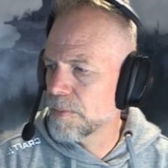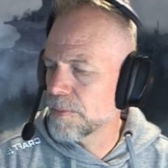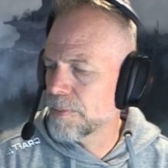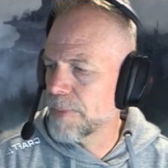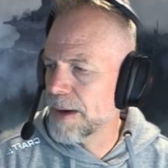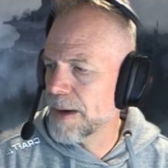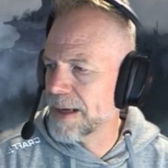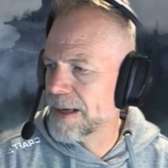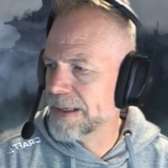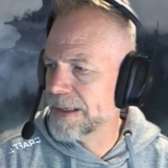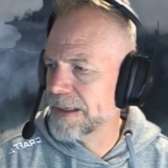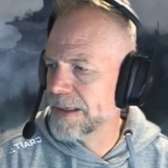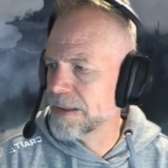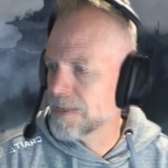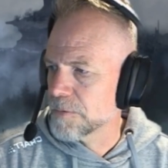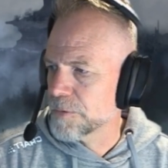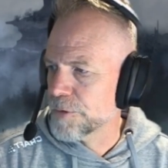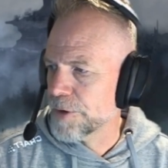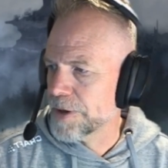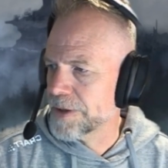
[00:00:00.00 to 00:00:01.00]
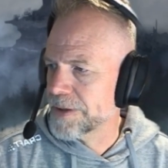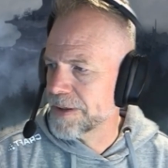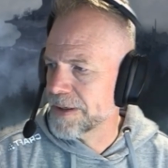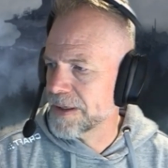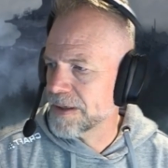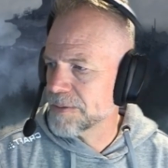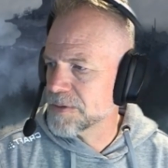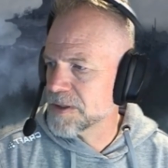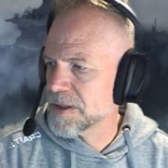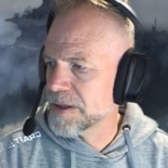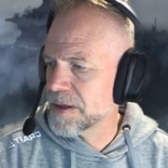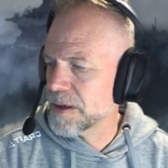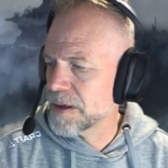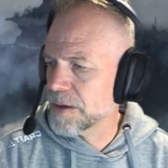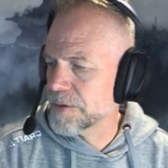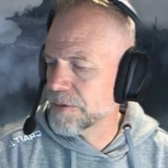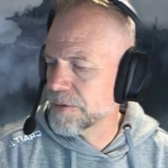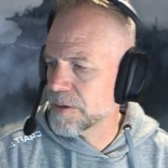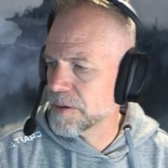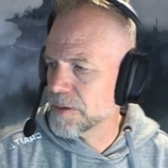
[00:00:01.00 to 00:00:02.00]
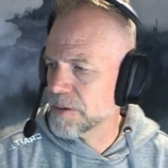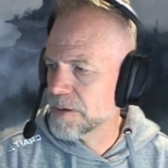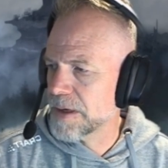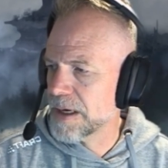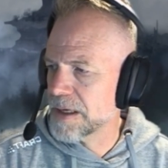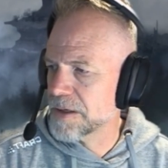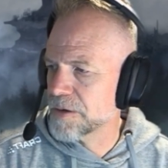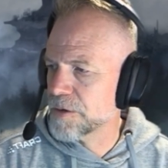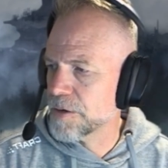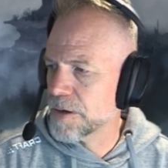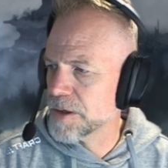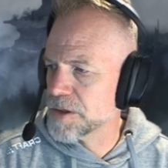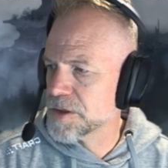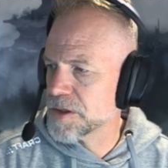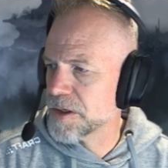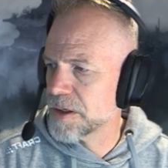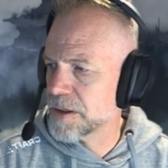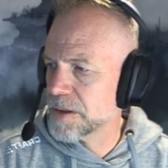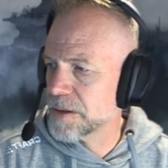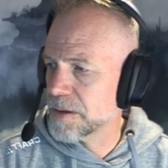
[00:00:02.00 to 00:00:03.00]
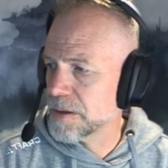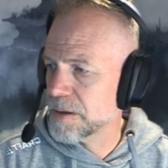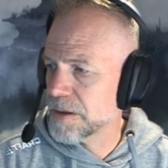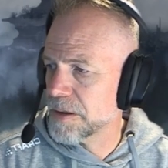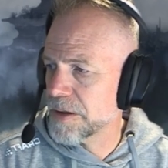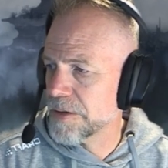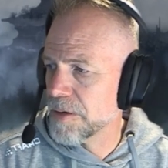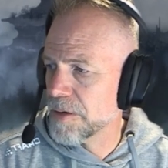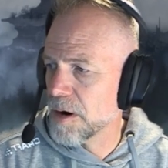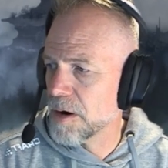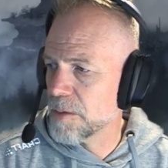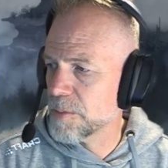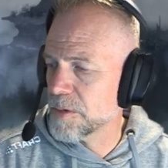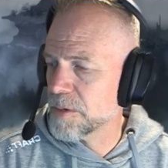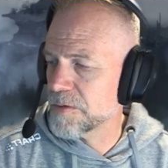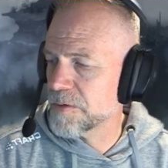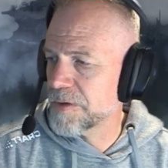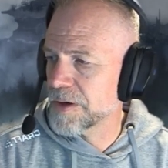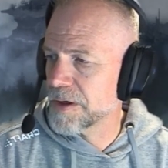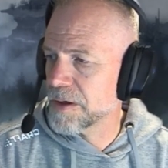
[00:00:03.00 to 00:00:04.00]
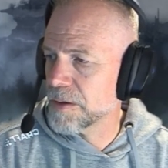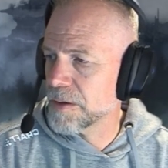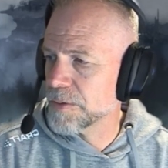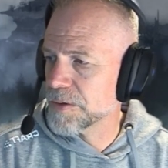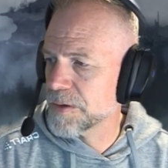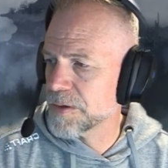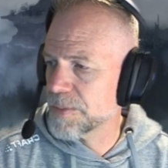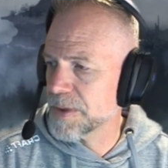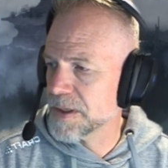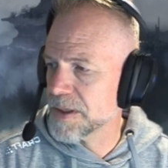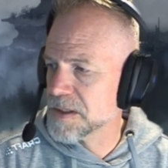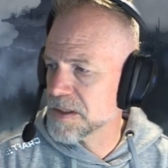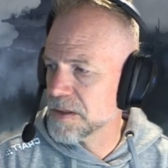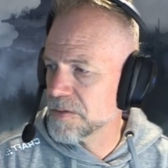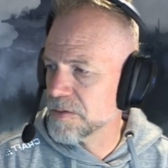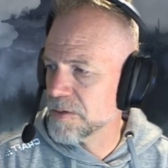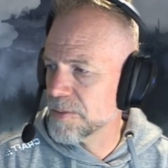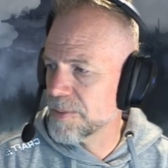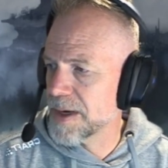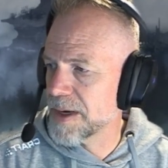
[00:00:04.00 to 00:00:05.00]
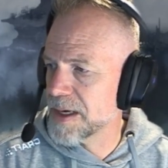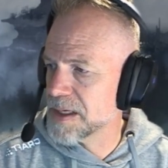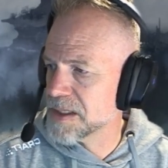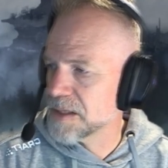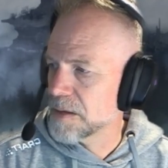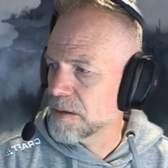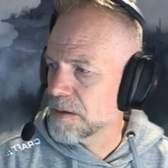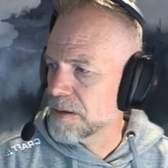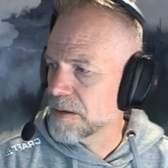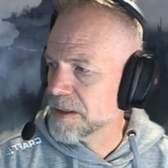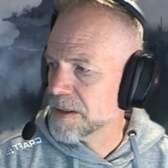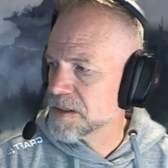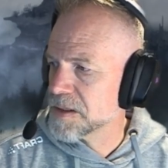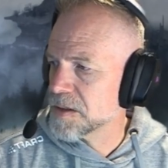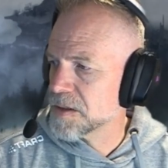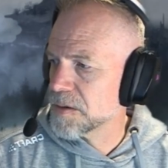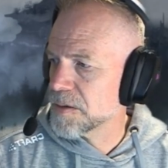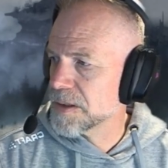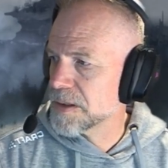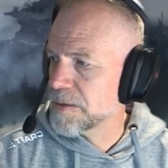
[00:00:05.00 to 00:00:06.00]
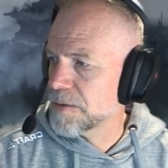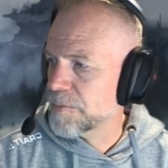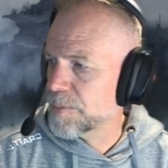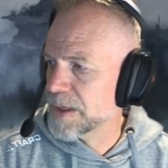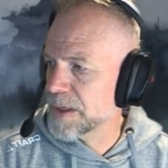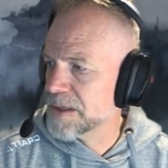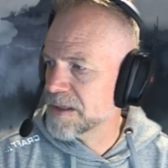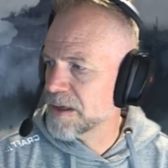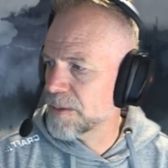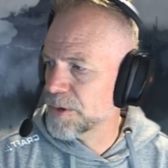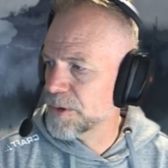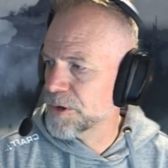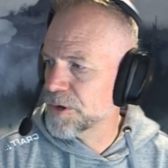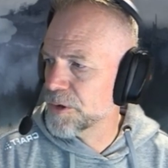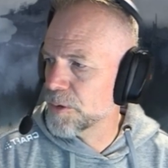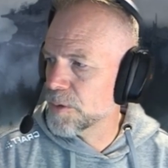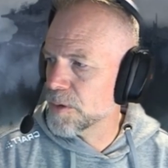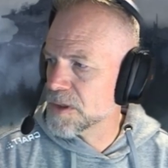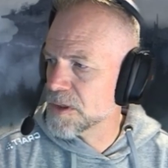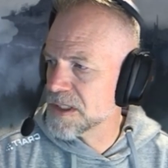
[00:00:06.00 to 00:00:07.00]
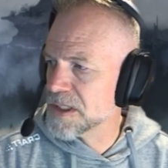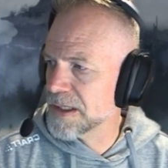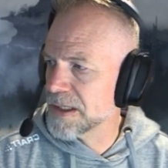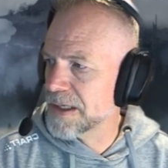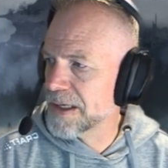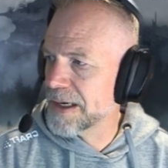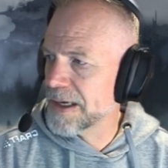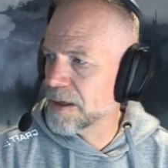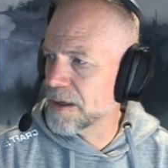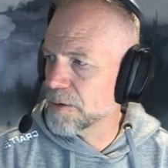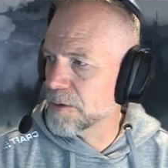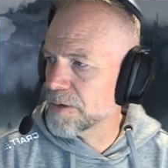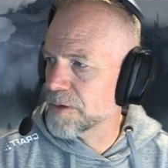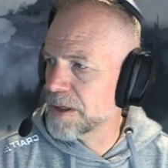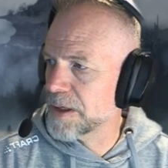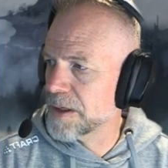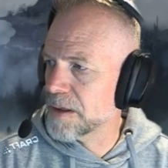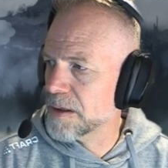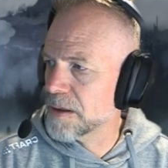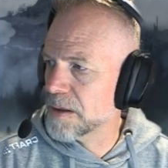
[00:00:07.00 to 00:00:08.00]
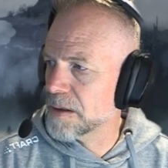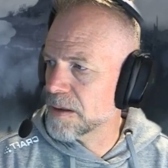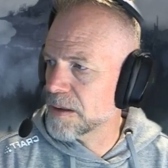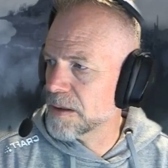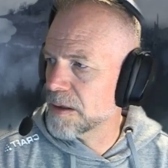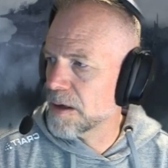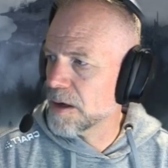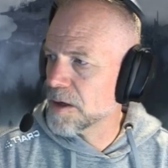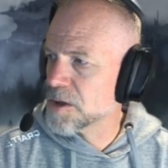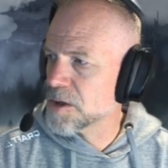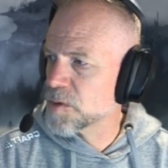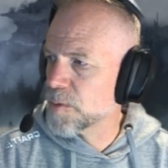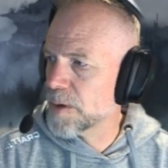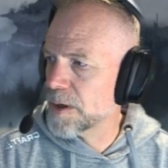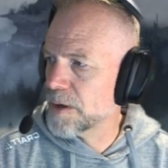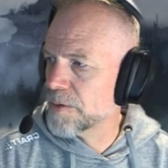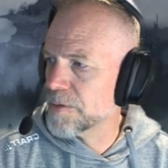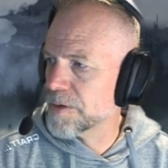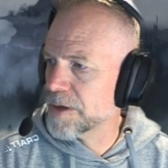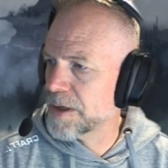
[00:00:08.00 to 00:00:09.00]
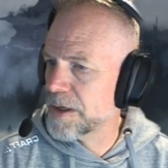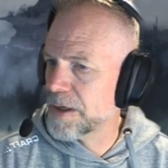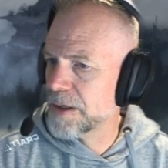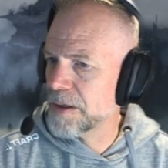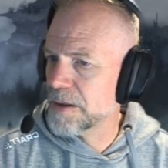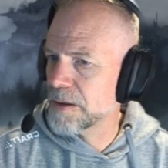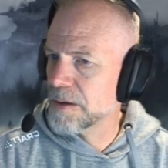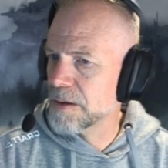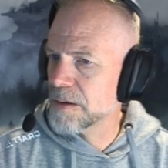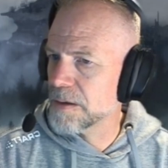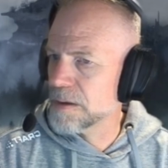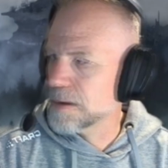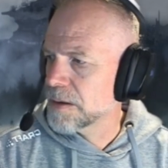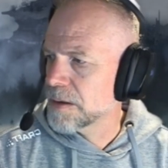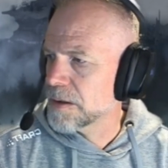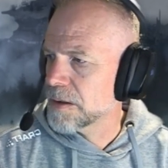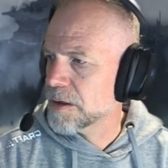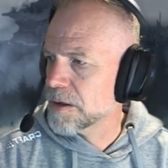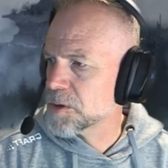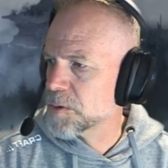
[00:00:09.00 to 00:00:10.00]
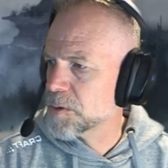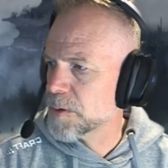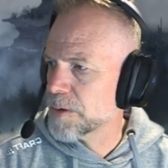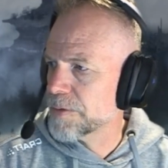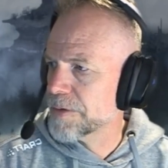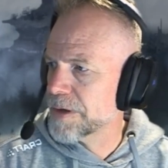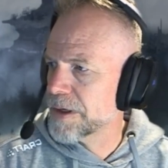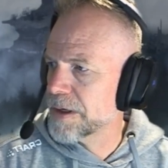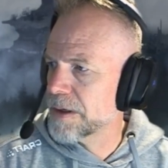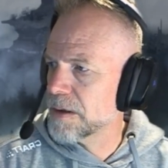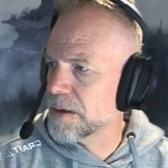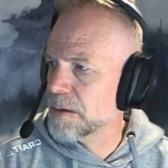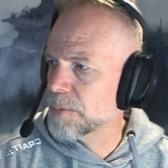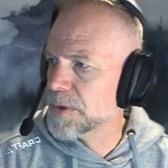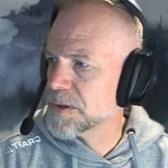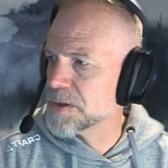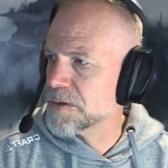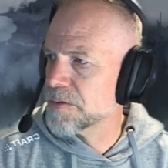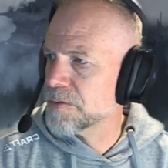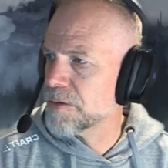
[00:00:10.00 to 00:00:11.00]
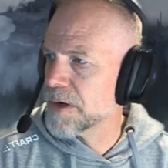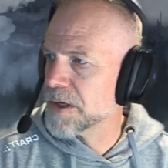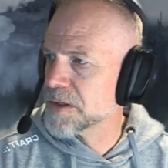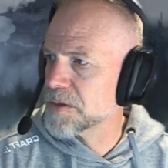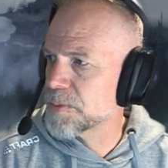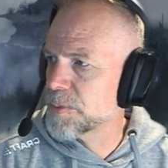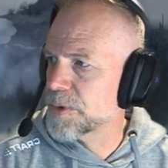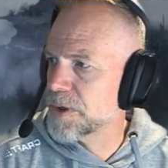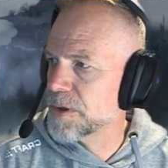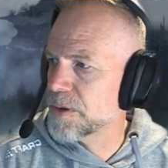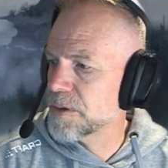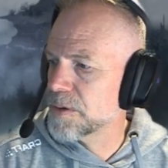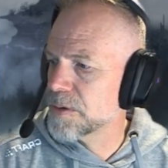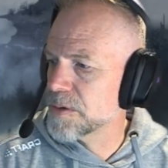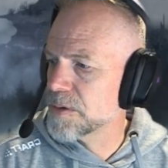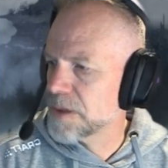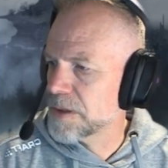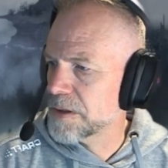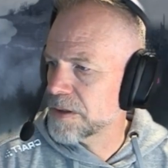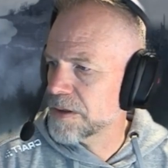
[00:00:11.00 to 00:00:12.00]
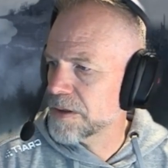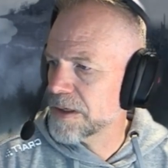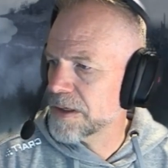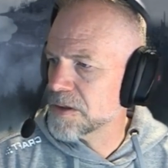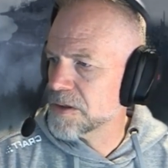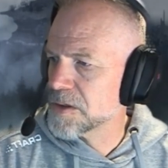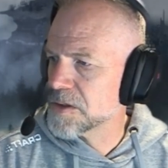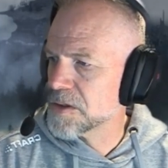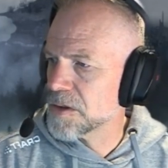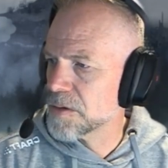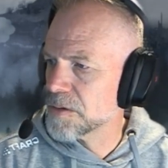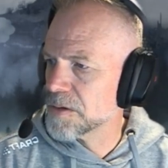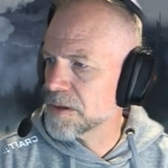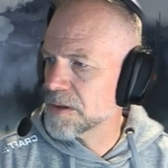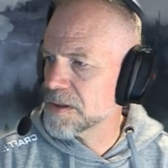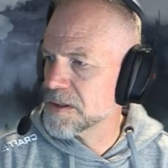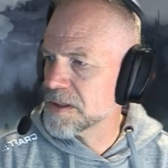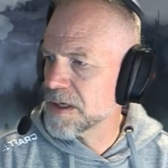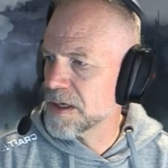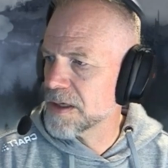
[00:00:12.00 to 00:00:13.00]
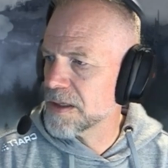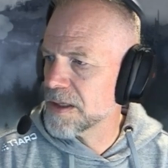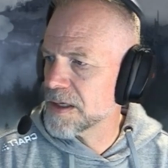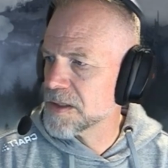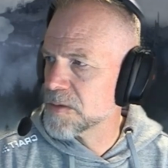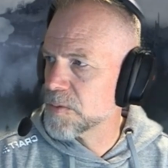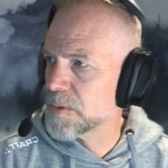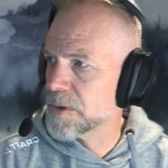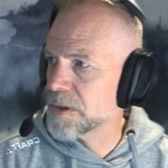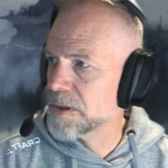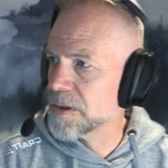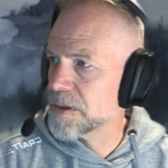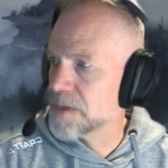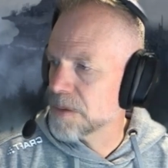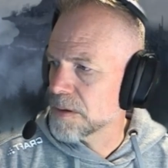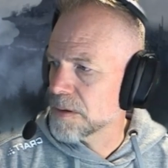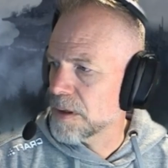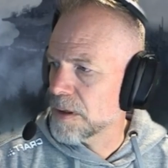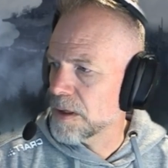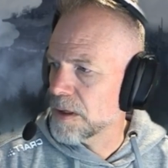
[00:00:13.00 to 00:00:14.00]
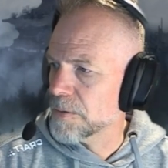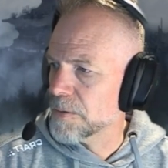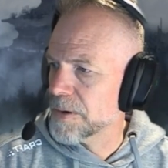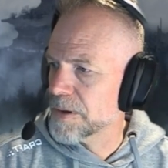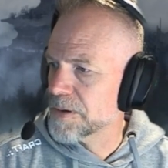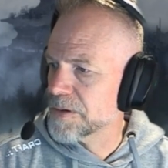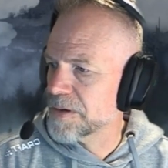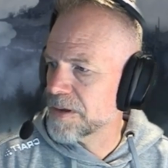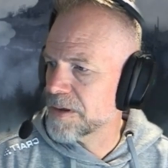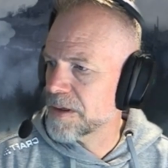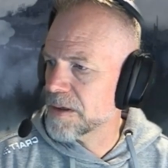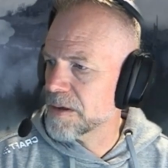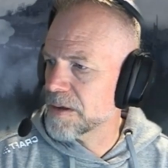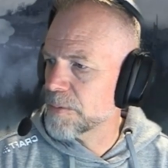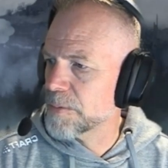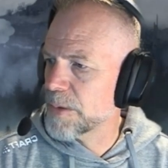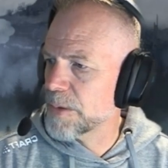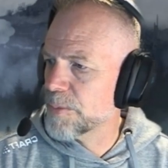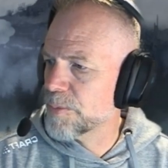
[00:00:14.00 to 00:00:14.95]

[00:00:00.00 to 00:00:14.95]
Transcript: body trying to get up to the altar, head crushed in, another armored figure with a big silver mace next to it, big double doors leading out over here, archway over here, bunch of wrecked pews. You got your stained glass windows all around here. We